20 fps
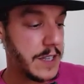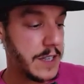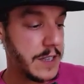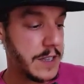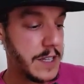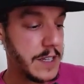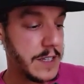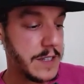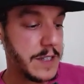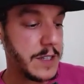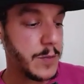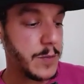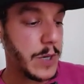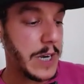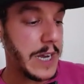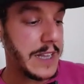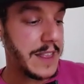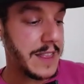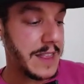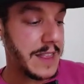This is
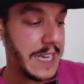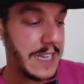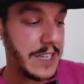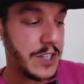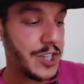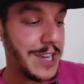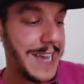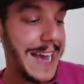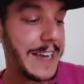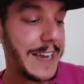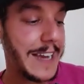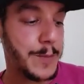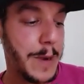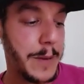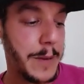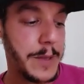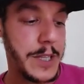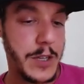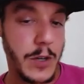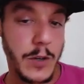what I think Jax
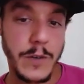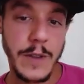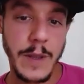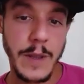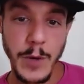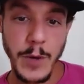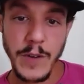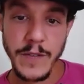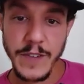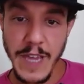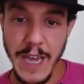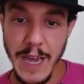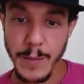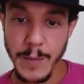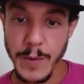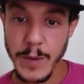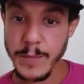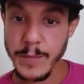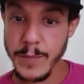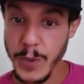probably told them off
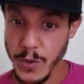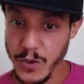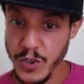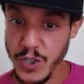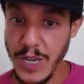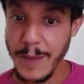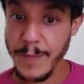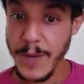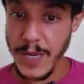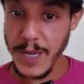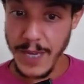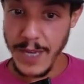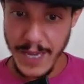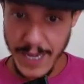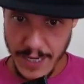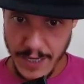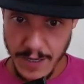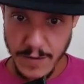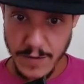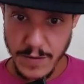camera, both Gemma
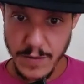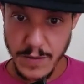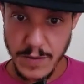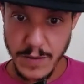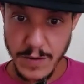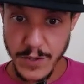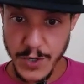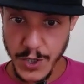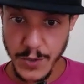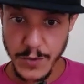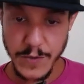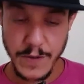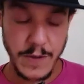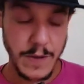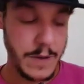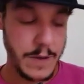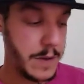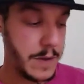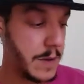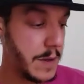and Juice.
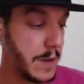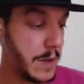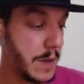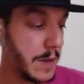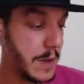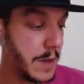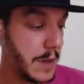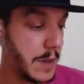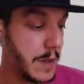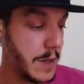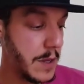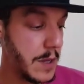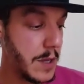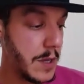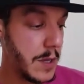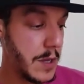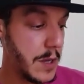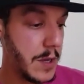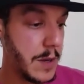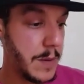
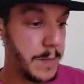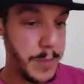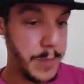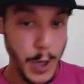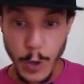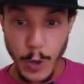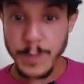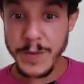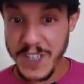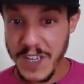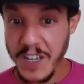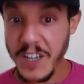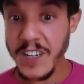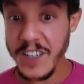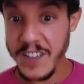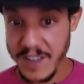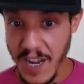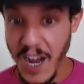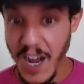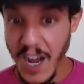Pope's going to
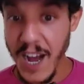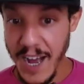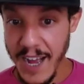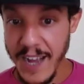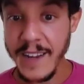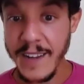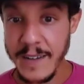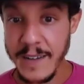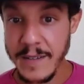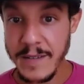die,